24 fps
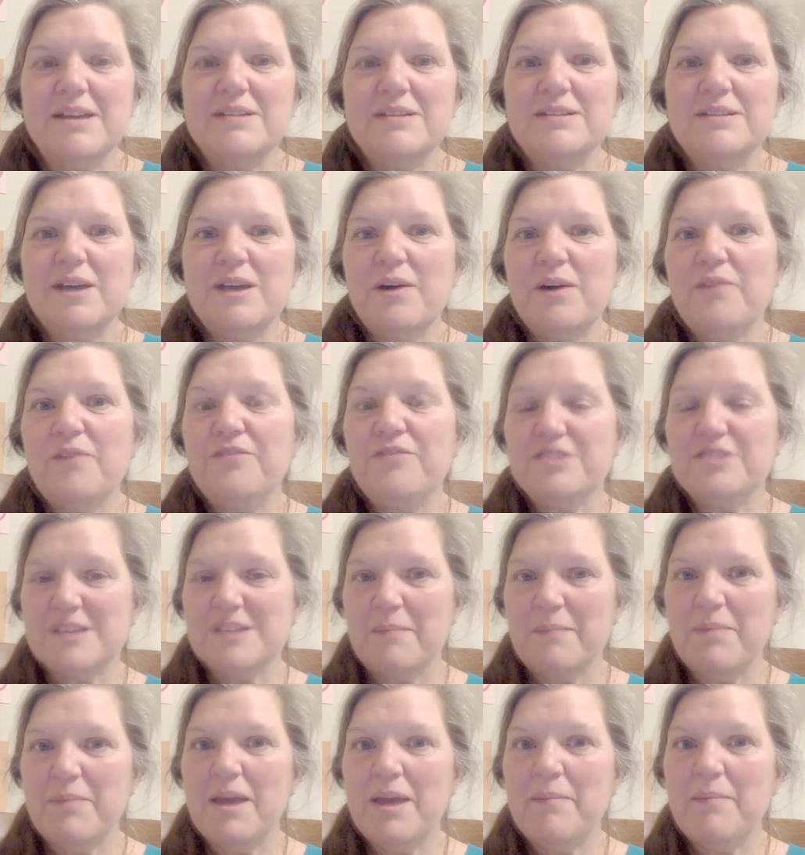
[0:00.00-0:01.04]
So for
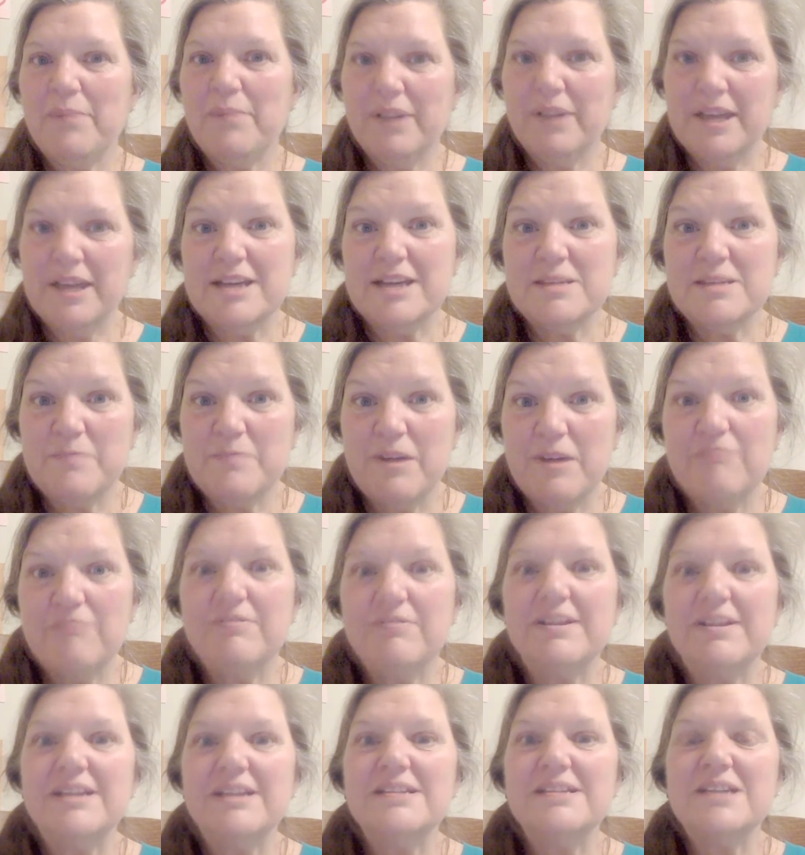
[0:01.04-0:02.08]
some people, it has
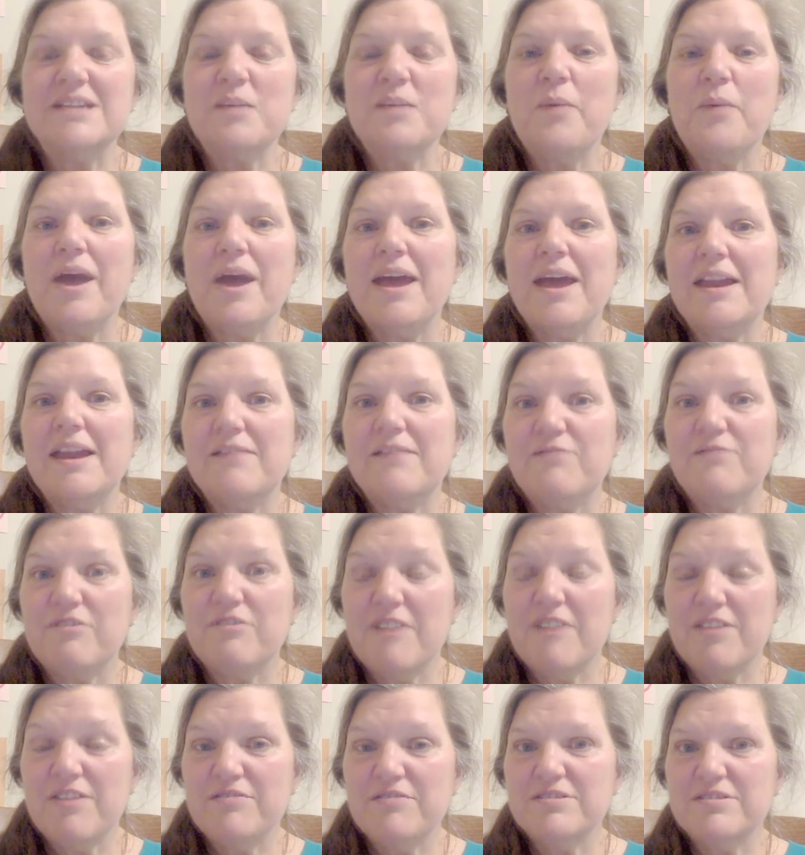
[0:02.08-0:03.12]
been releasing weight, and
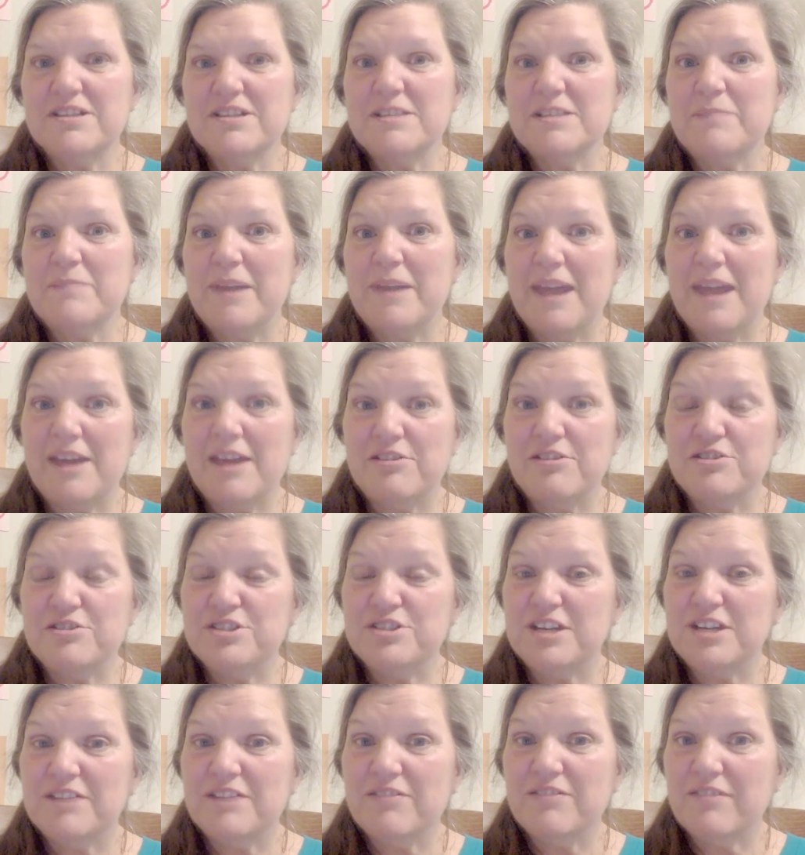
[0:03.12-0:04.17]
for others, it's been
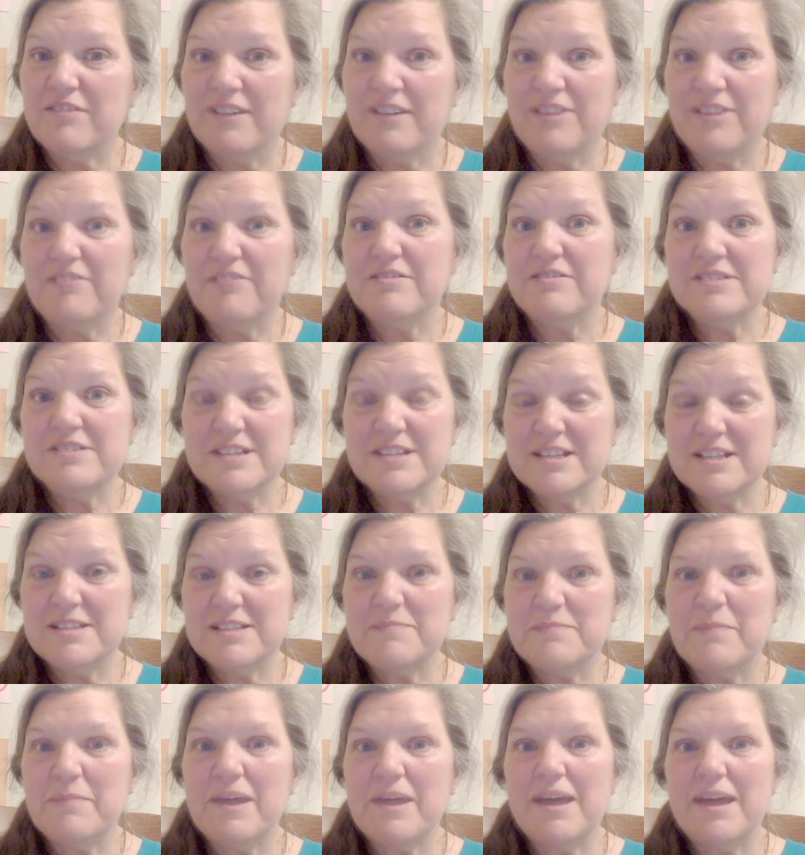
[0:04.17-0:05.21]
energy. For others,
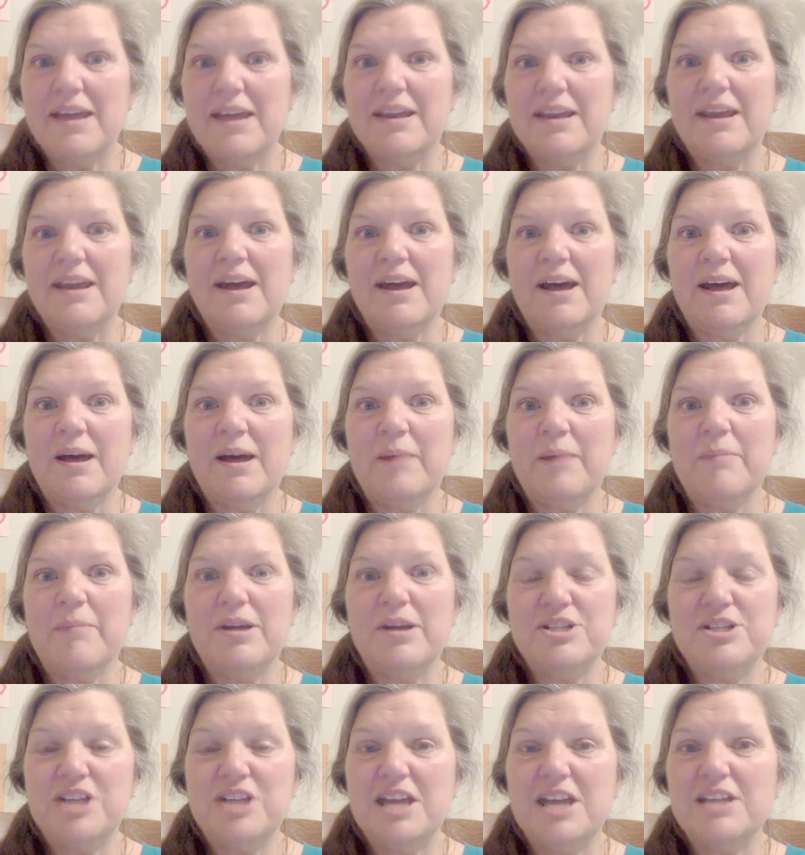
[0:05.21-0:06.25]
it's been
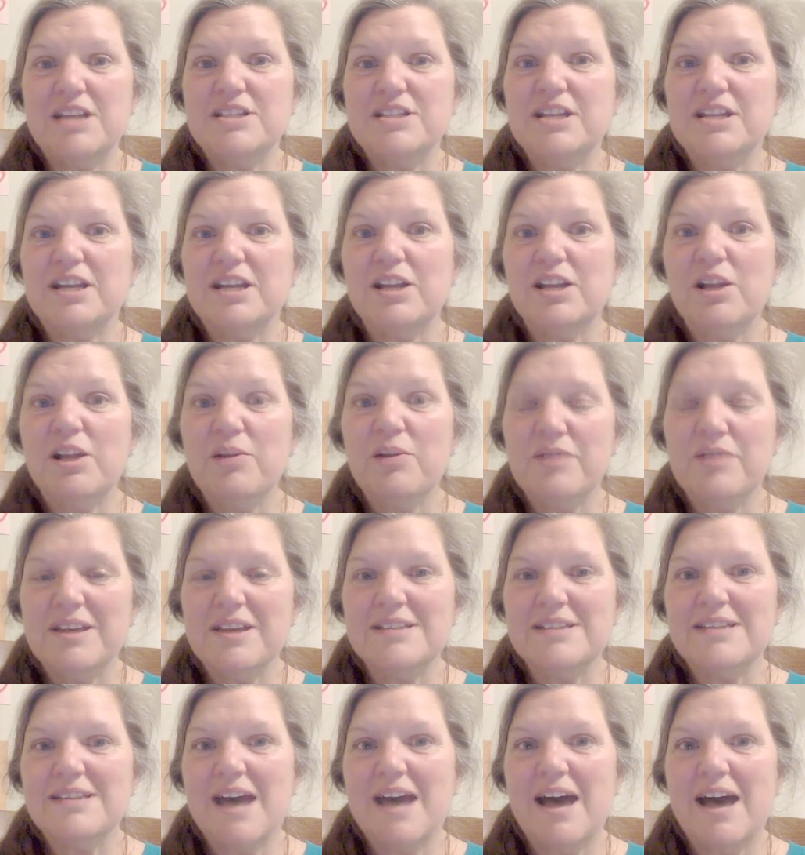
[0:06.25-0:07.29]
a change in
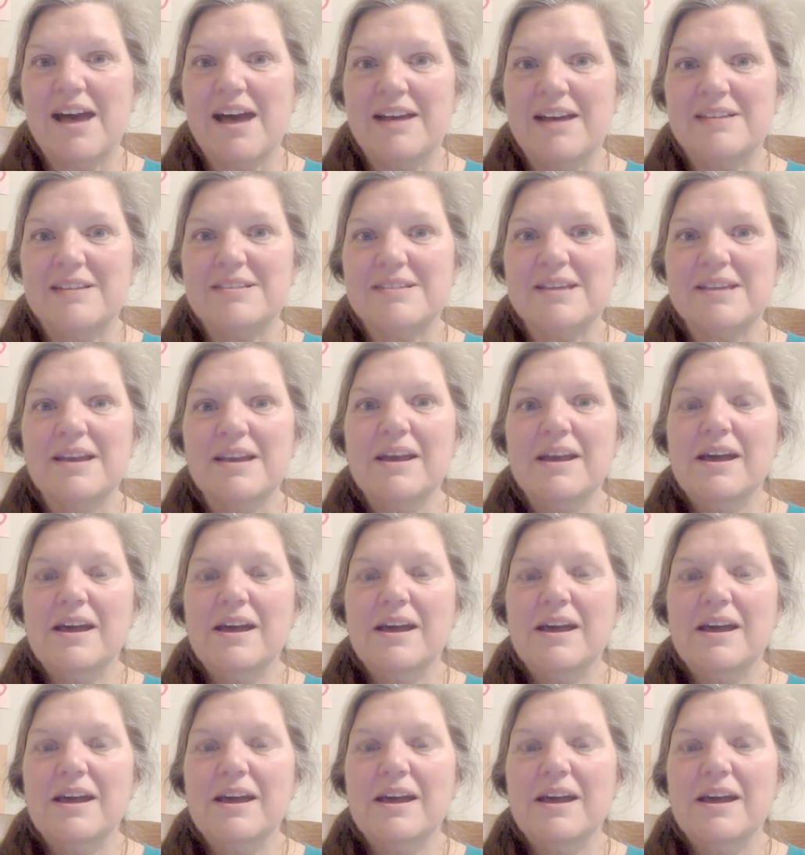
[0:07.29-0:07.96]
clothing size.